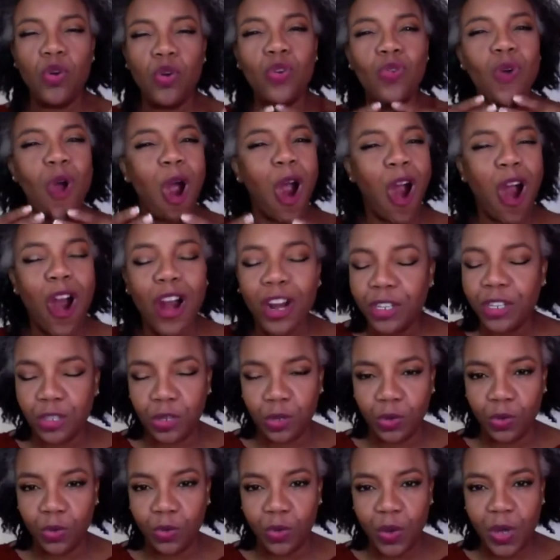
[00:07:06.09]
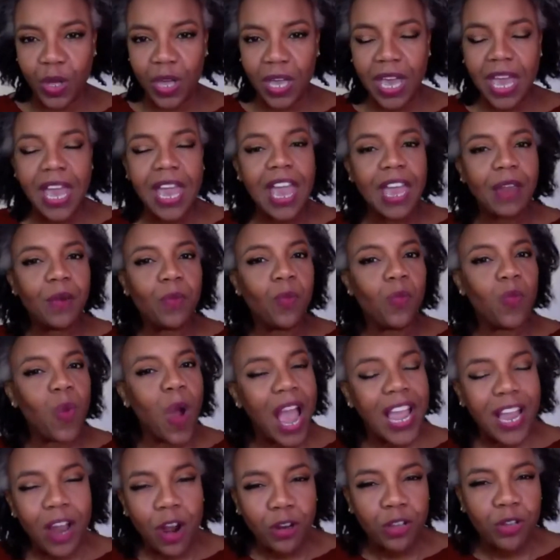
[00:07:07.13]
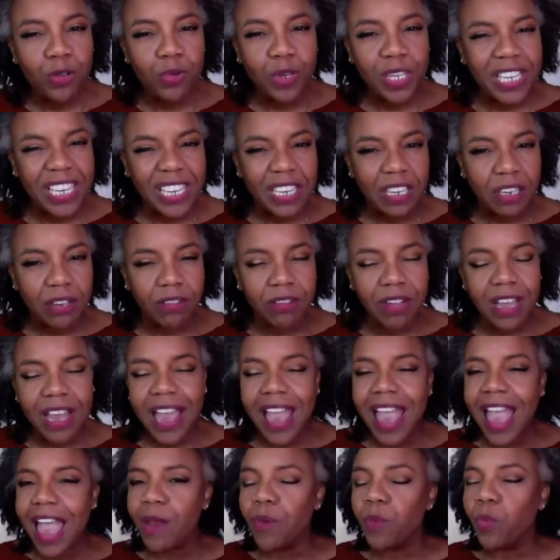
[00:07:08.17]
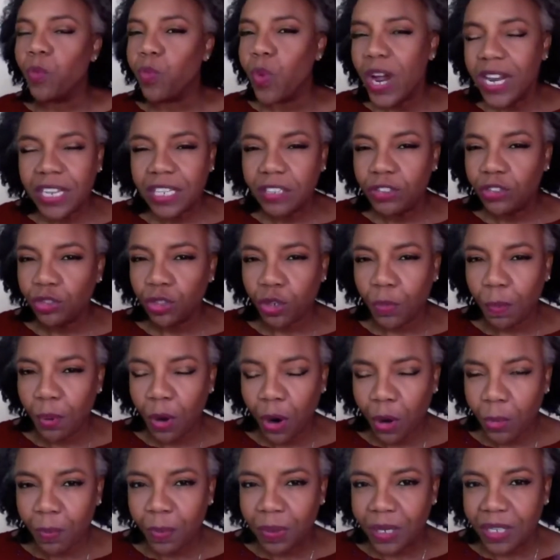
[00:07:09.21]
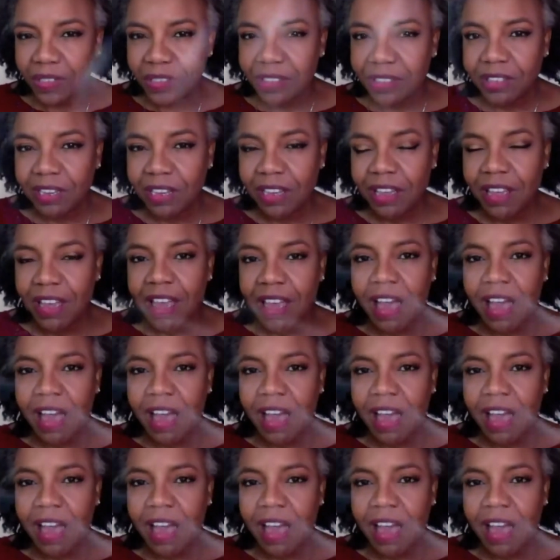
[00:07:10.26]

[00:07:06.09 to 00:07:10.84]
Who are you? Why are you here? And what is your purpose?